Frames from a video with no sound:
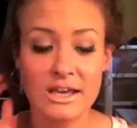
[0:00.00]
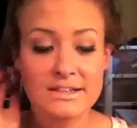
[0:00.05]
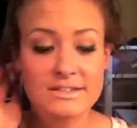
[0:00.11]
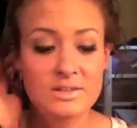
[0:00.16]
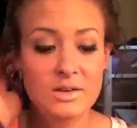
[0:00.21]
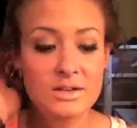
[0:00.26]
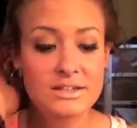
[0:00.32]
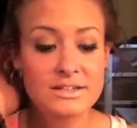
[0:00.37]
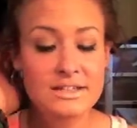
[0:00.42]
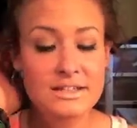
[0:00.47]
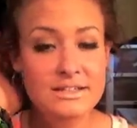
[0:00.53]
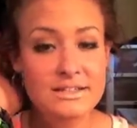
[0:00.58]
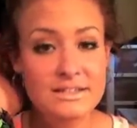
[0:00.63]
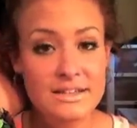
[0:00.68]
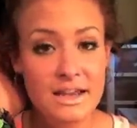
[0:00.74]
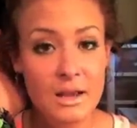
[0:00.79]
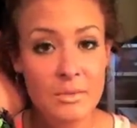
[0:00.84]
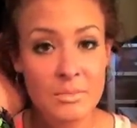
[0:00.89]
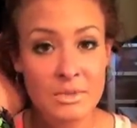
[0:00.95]
As long as it's
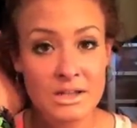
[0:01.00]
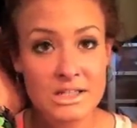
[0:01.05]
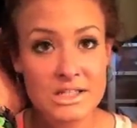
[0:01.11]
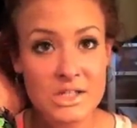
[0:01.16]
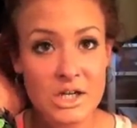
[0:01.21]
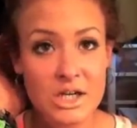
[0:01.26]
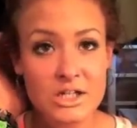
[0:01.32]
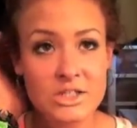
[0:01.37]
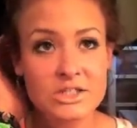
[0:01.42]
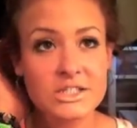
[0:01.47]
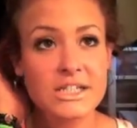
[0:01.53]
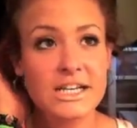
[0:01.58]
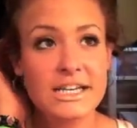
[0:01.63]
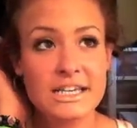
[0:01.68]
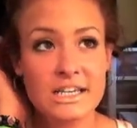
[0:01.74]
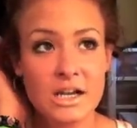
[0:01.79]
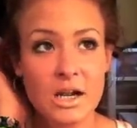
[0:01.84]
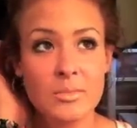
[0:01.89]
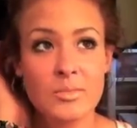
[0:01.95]
10 minutes or under, I
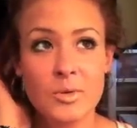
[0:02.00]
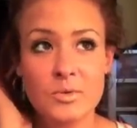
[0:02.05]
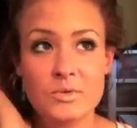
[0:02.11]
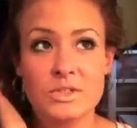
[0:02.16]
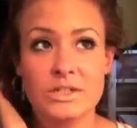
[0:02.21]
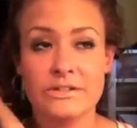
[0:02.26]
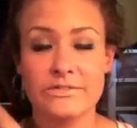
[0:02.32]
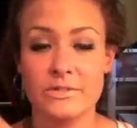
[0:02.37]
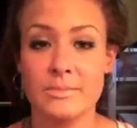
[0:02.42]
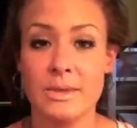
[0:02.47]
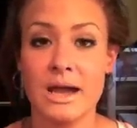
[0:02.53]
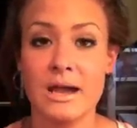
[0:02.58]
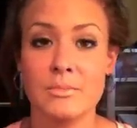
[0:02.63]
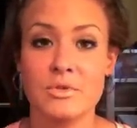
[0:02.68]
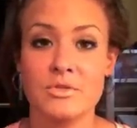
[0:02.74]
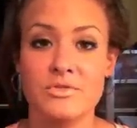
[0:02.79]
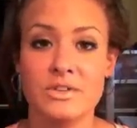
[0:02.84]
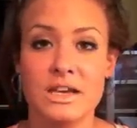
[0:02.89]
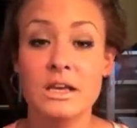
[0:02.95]
can upload straight from
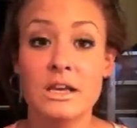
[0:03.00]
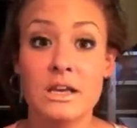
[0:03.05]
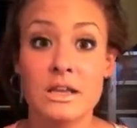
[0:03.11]
iMovie.